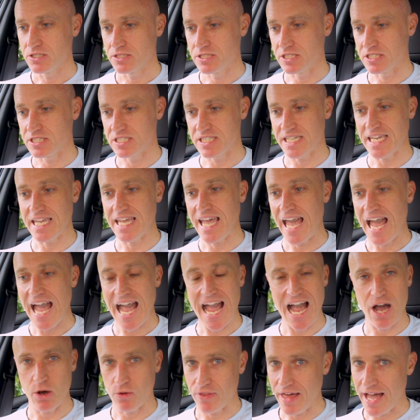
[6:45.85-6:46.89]
to see
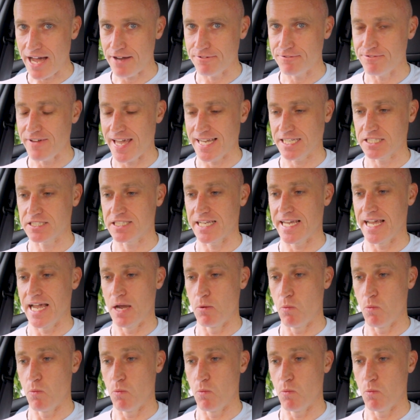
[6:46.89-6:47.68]
how that affects it.